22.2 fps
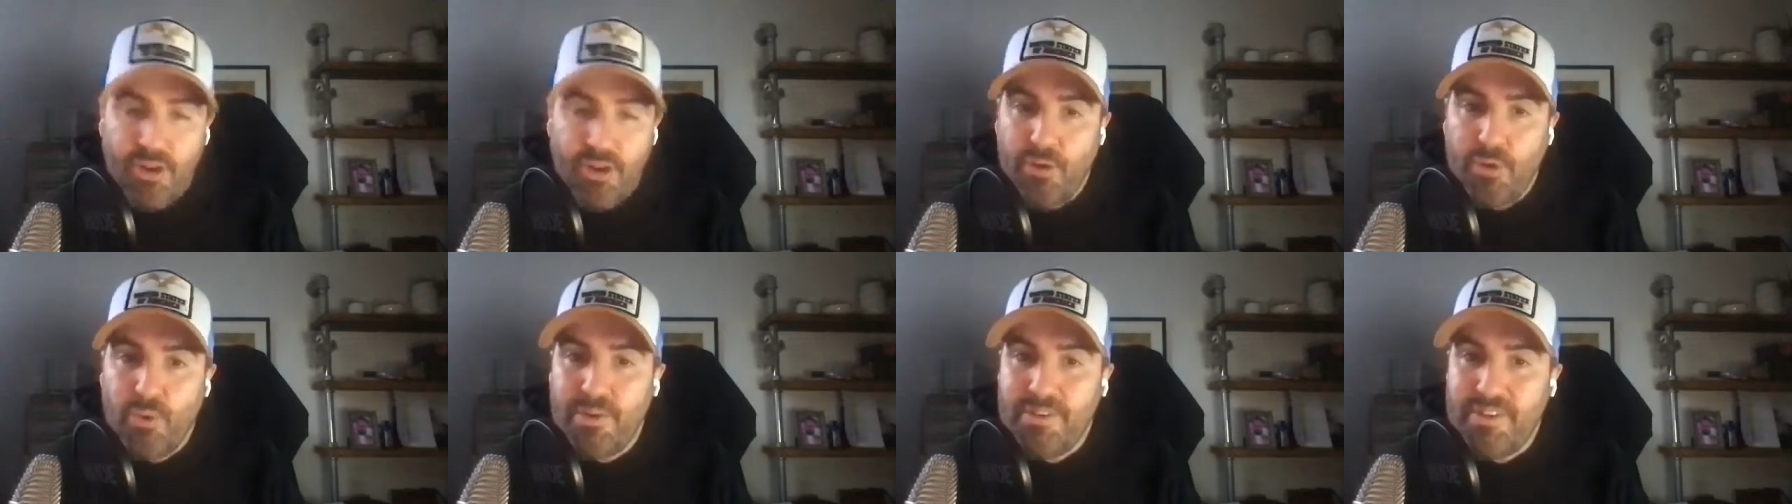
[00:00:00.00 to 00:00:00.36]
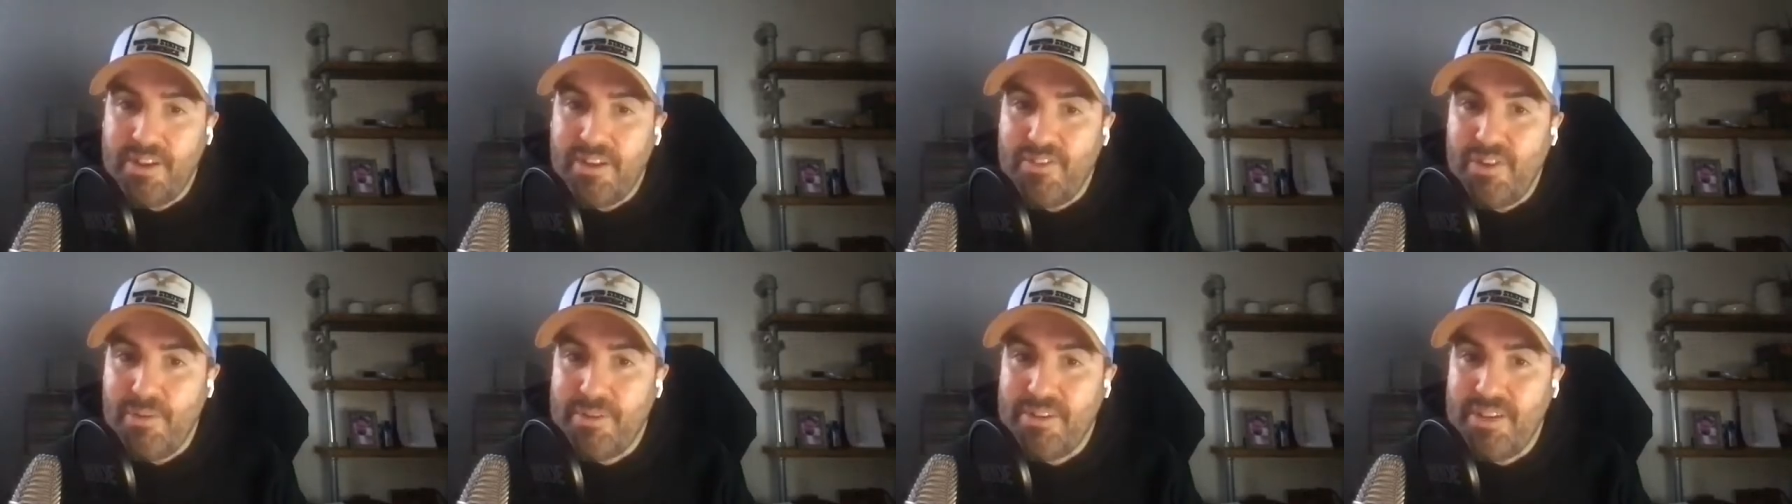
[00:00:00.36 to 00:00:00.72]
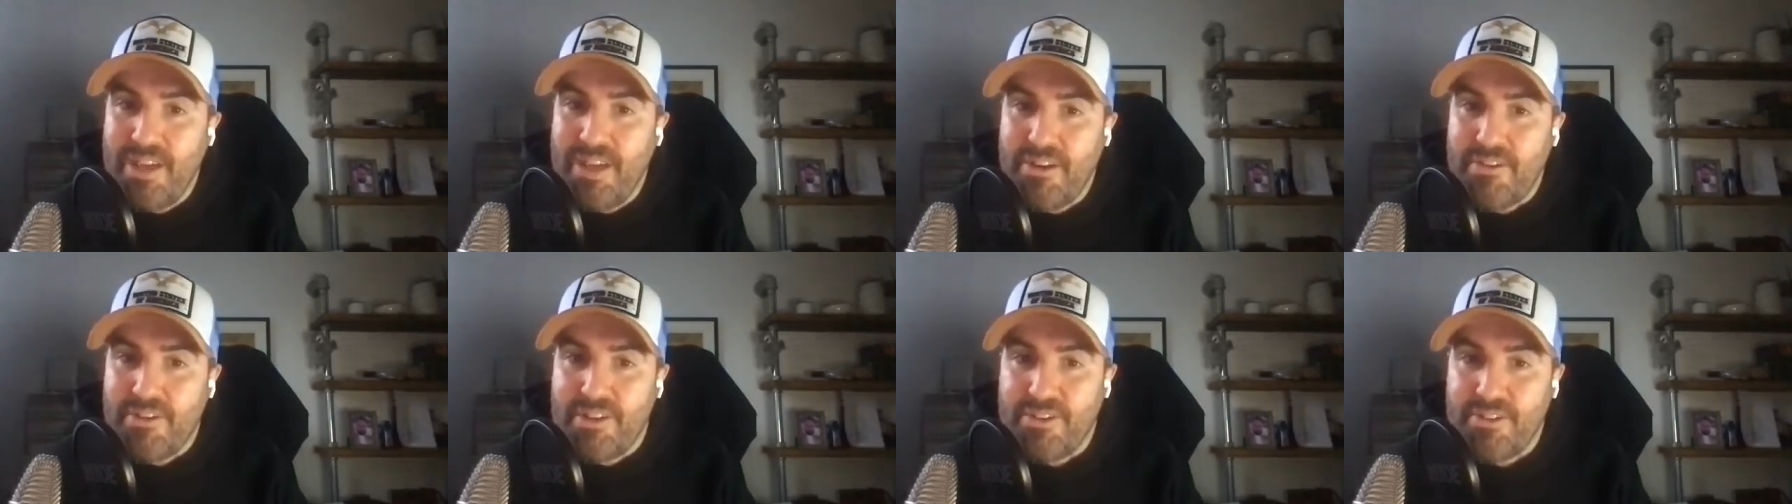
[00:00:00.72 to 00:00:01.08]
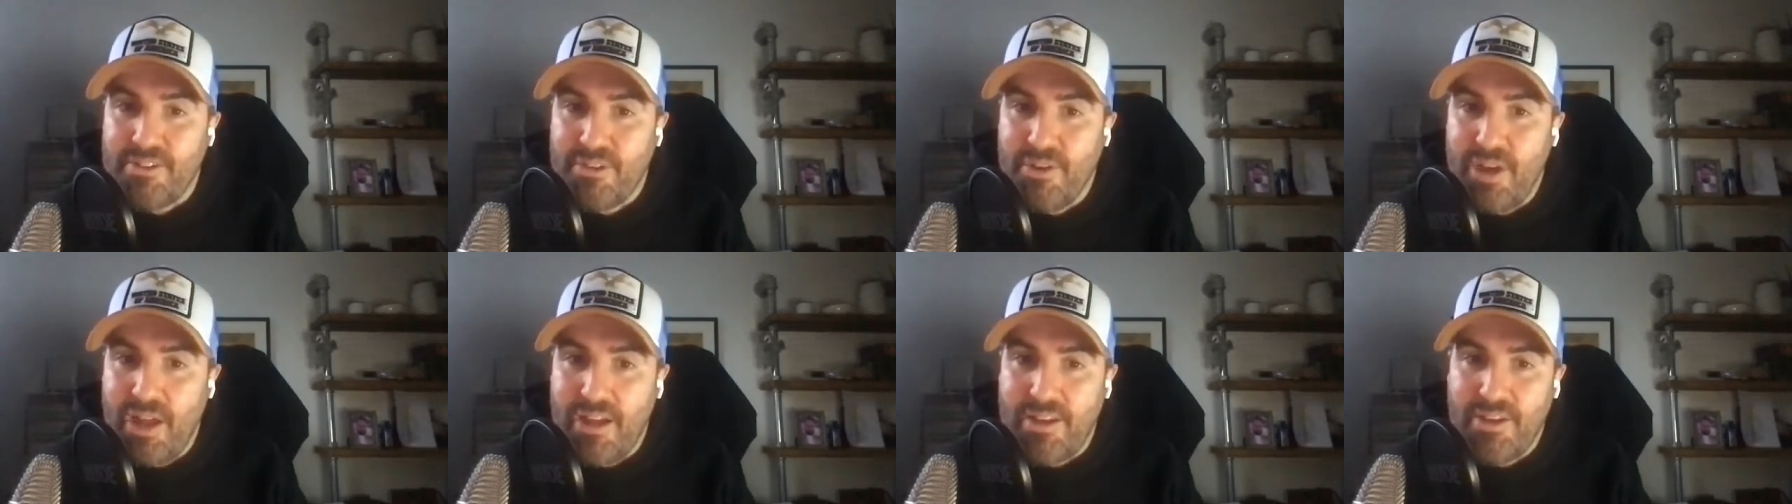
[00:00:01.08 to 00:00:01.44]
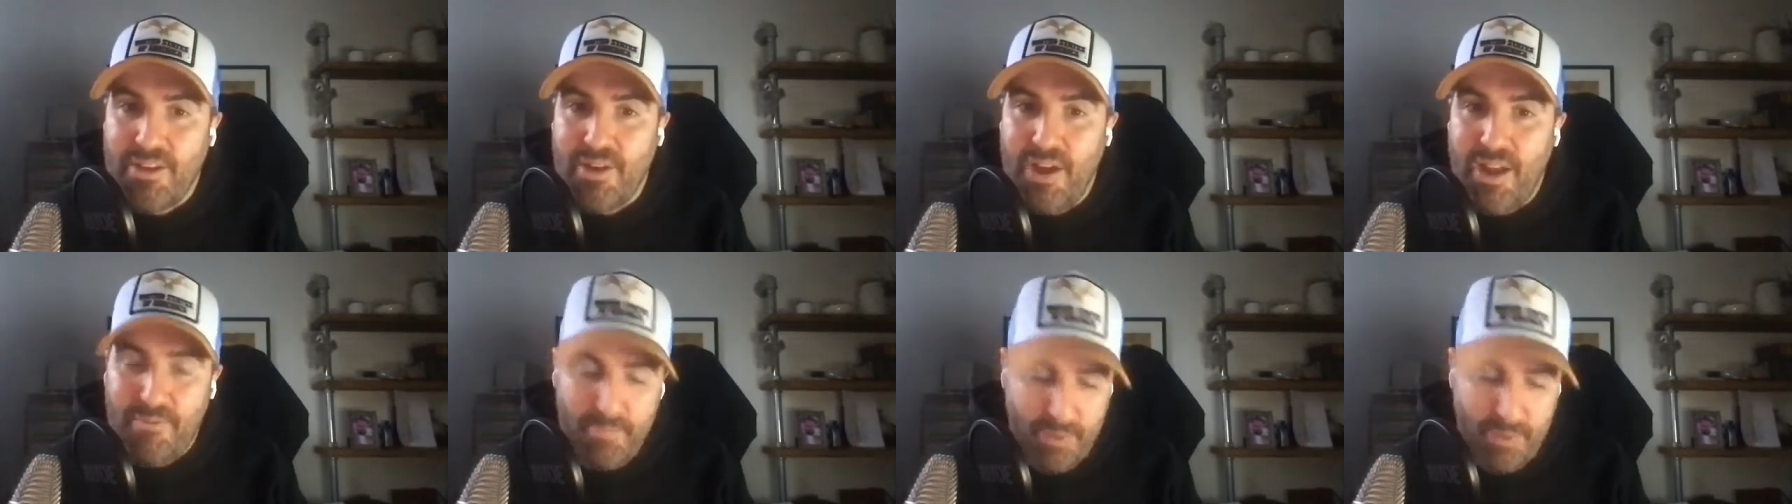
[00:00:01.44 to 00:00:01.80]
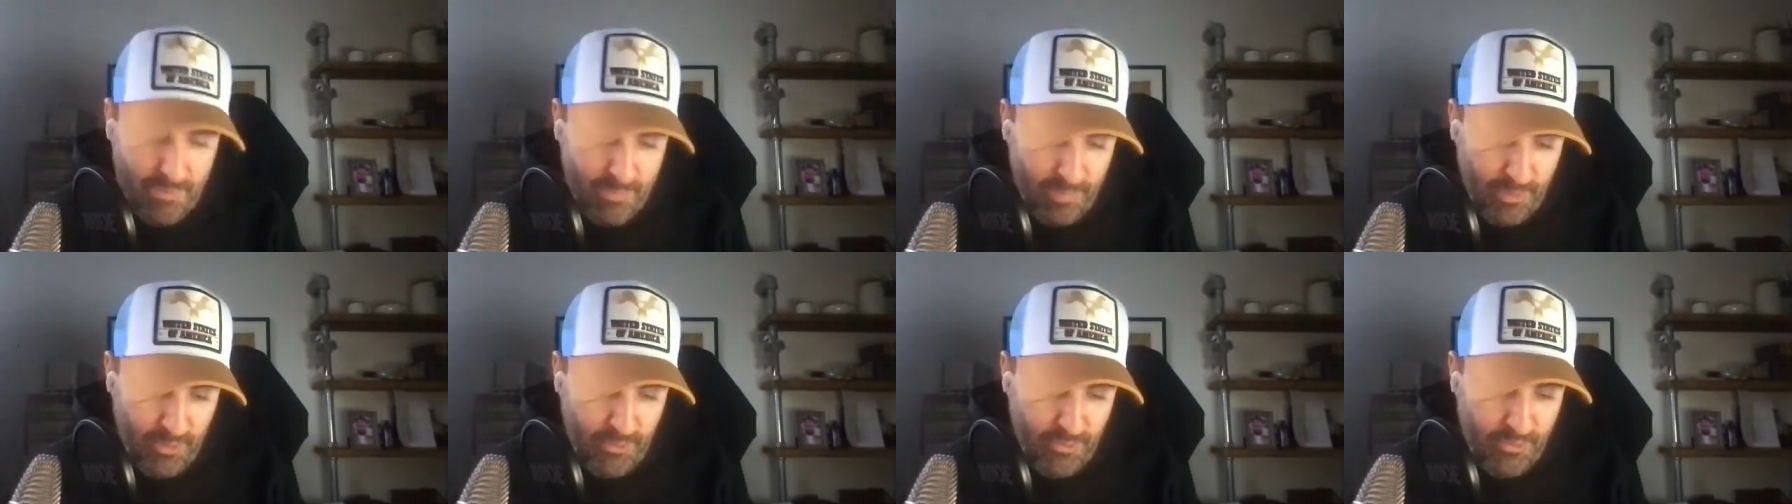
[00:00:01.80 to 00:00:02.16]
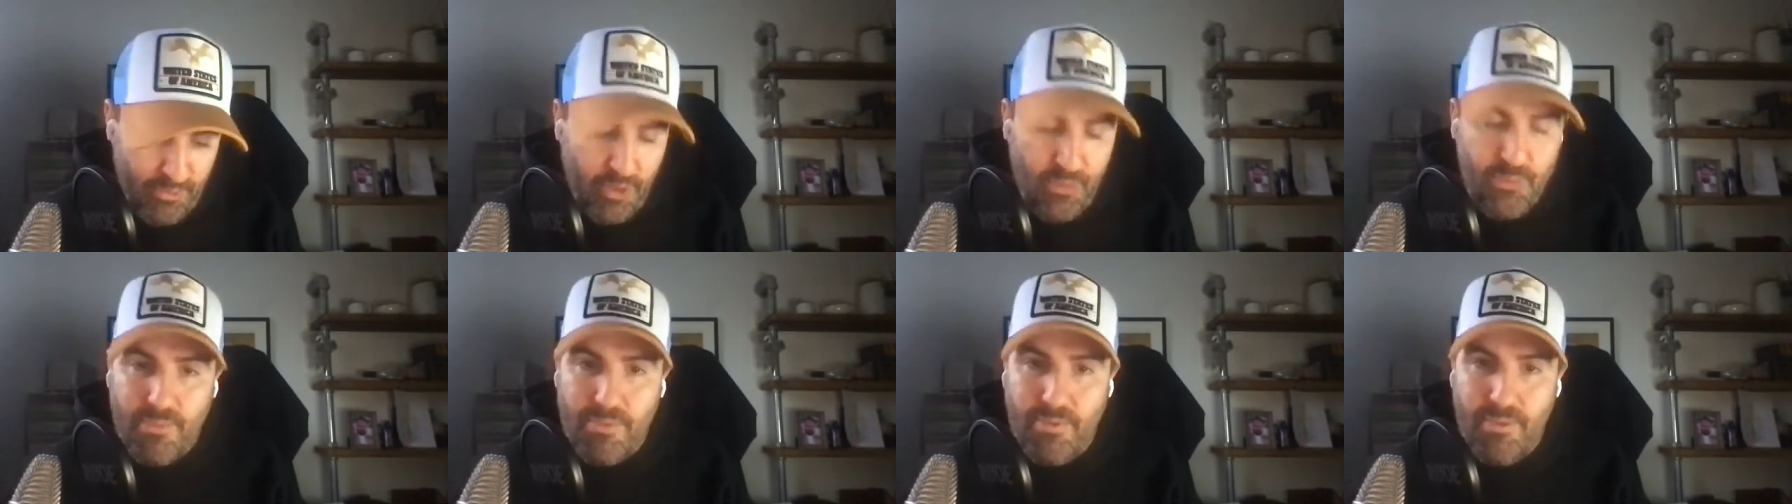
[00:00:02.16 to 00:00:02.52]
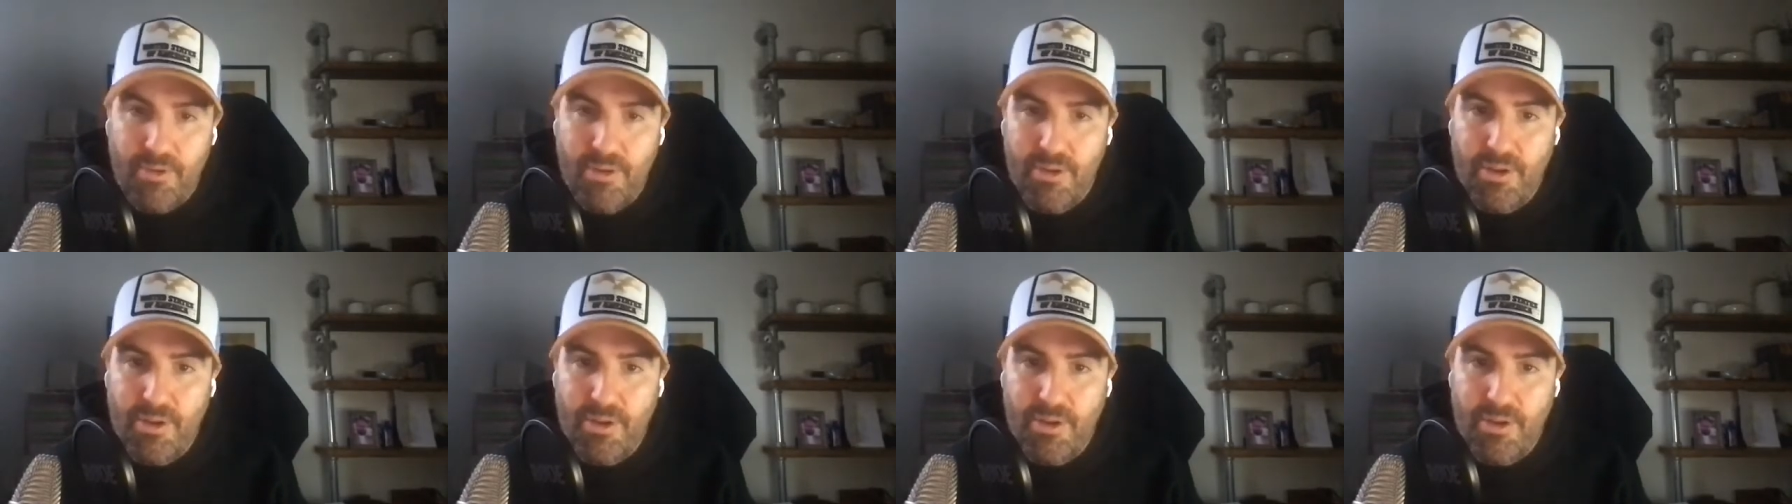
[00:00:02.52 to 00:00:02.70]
you don't always have libertarians. You have people